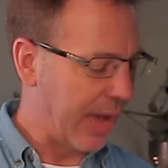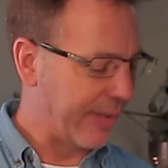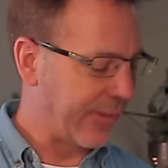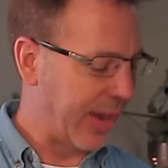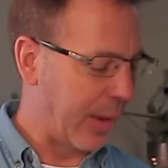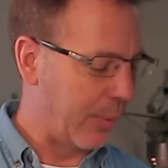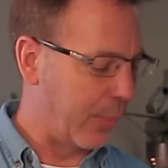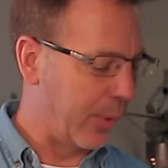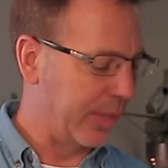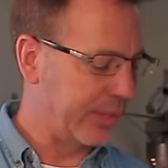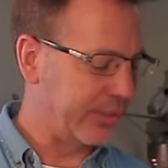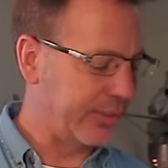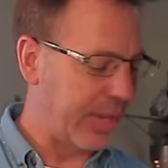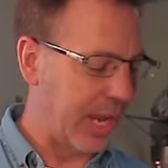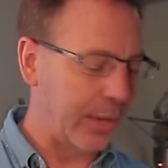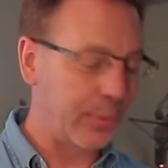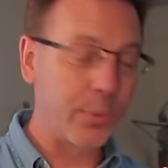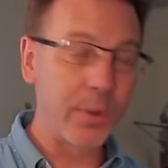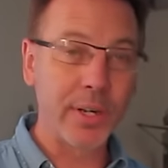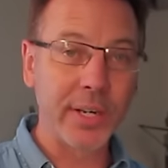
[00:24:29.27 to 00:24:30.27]
I've got one
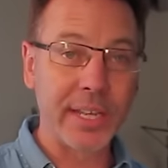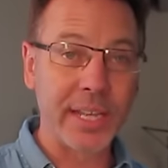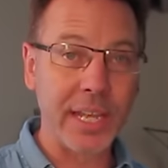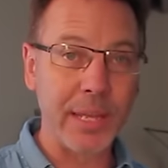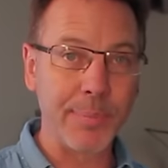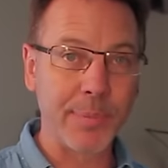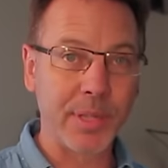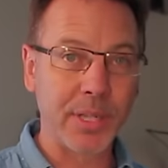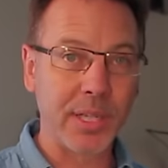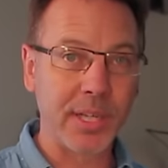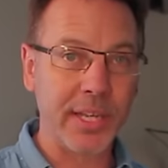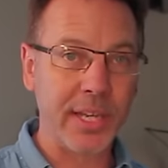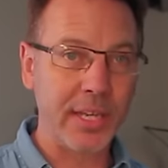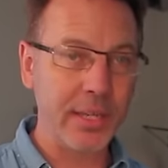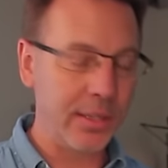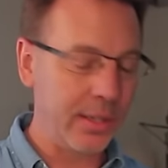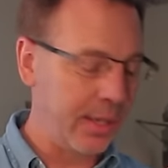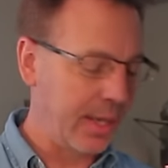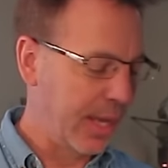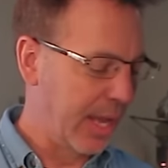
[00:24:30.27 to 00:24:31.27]
side we're going to keep
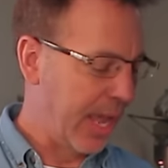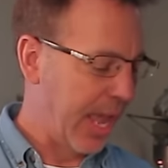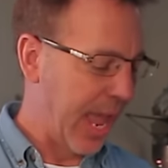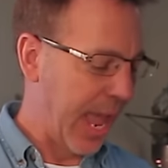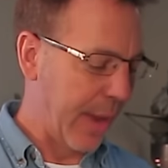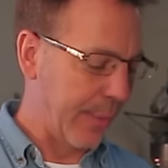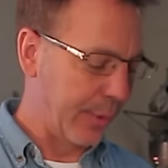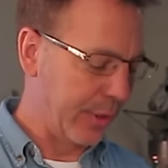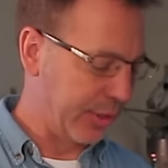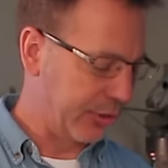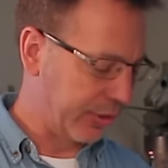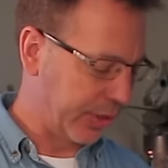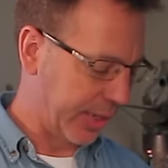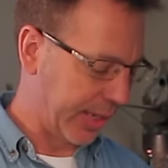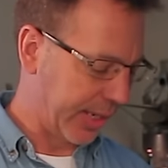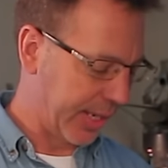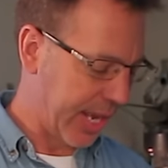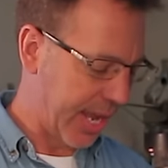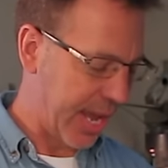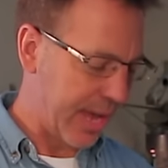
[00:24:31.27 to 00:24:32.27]
clean, and we're just
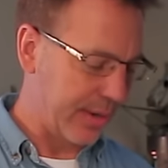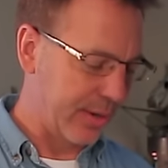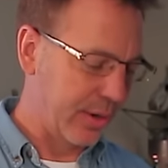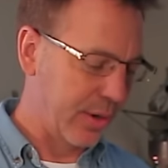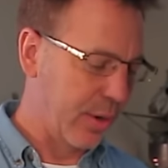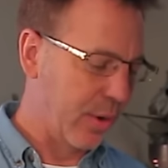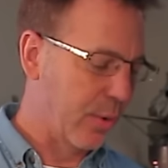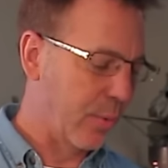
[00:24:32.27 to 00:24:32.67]
going to cut.